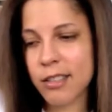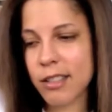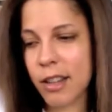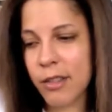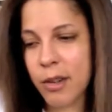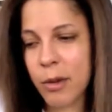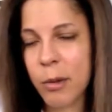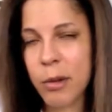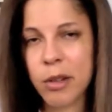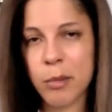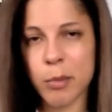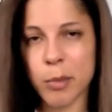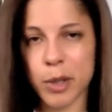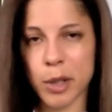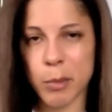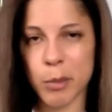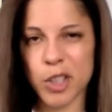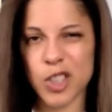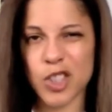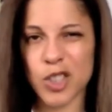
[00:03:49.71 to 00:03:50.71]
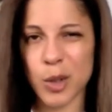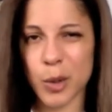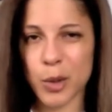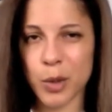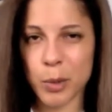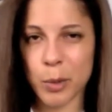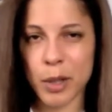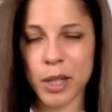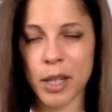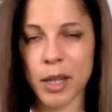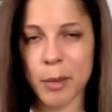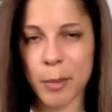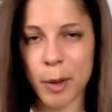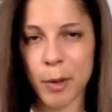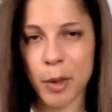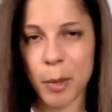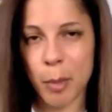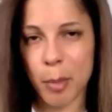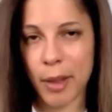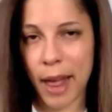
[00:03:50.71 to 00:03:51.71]
everyone pretty much knows already
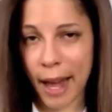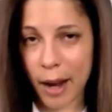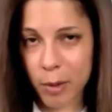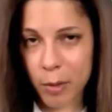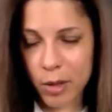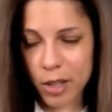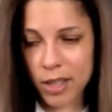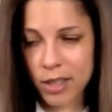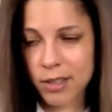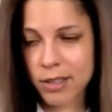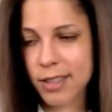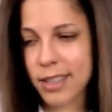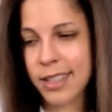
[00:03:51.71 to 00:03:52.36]
about the black one.